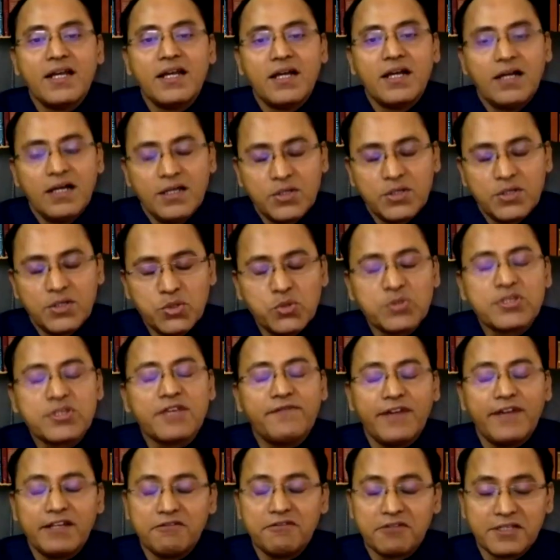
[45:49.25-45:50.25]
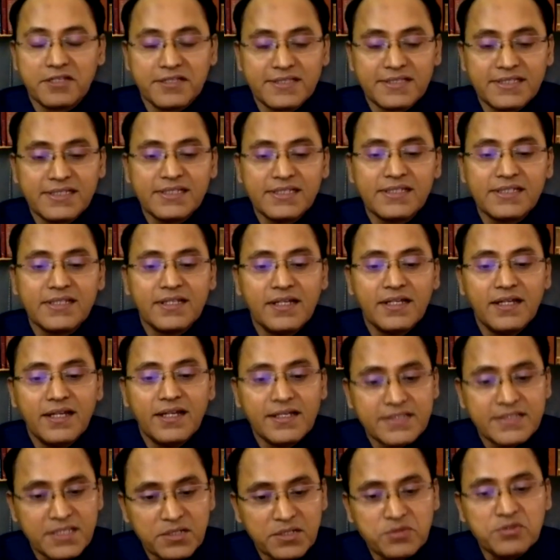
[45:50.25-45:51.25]
Rules of Advocacy. That's
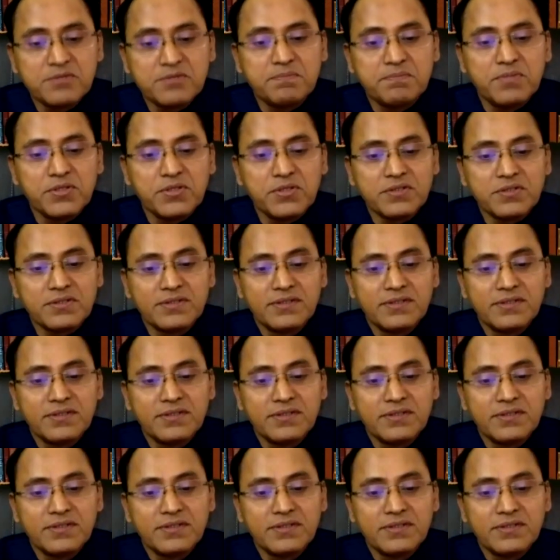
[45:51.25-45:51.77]
a good book.